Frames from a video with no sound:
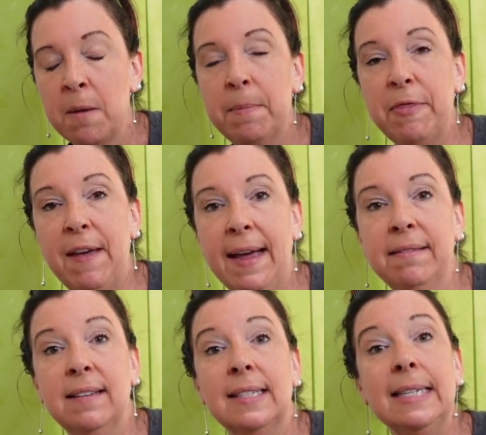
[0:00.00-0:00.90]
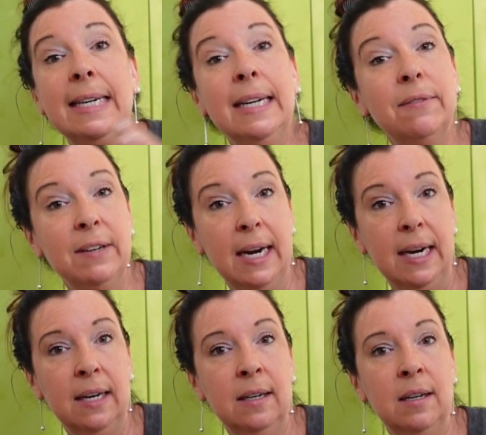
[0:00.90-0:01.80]
But then this
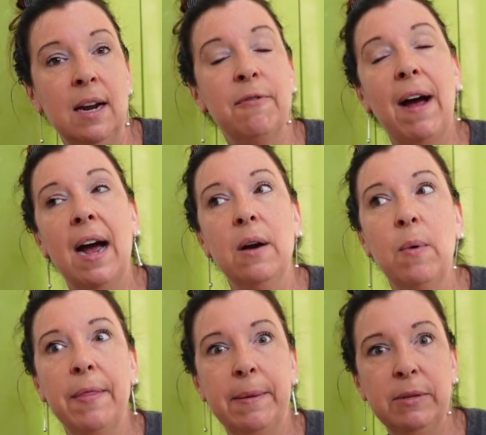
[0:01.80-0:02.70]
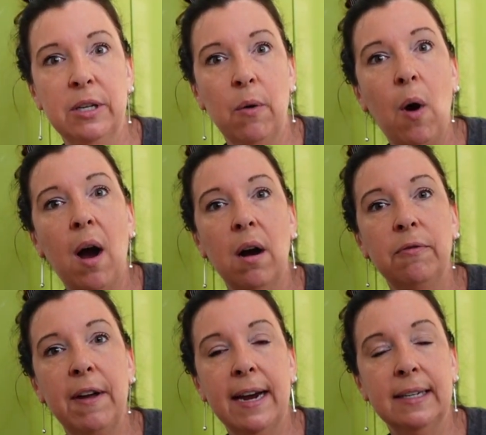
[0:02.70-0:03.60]
evening, if I want them to go
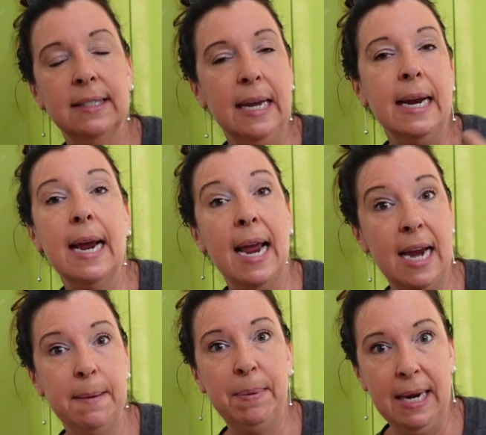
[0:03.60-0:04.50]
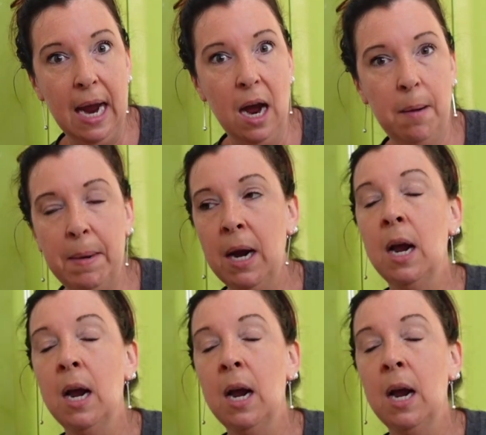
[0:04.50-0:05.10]
off at say 8 p.m.,